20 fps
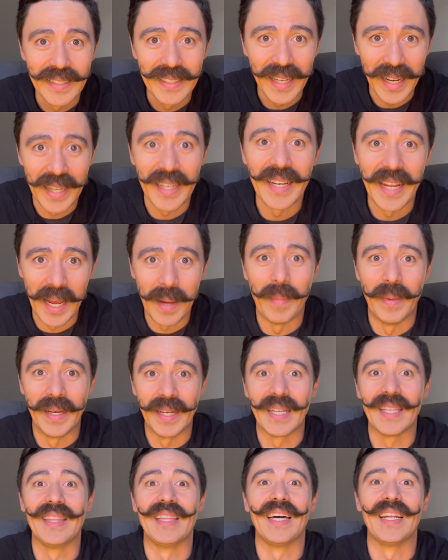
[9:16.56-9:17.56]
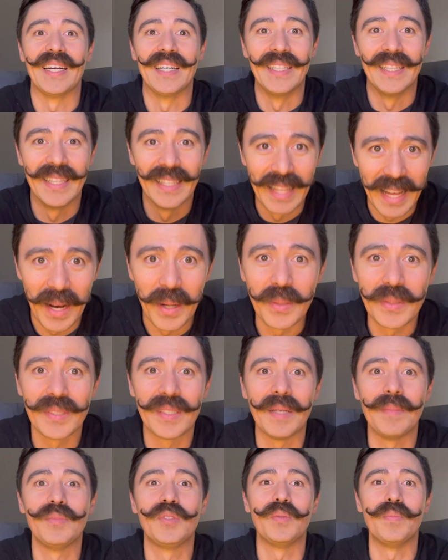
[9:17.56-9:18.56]
dynamic that allows
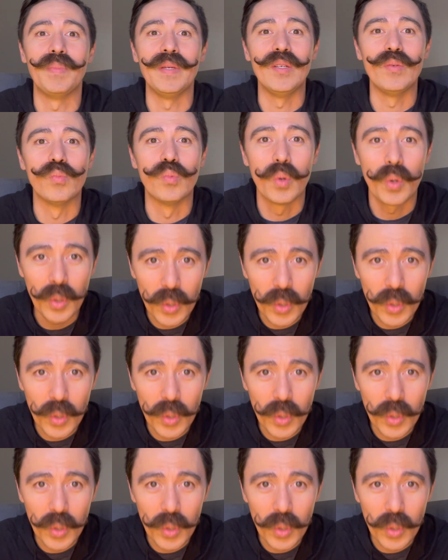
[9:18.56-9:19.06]
them to be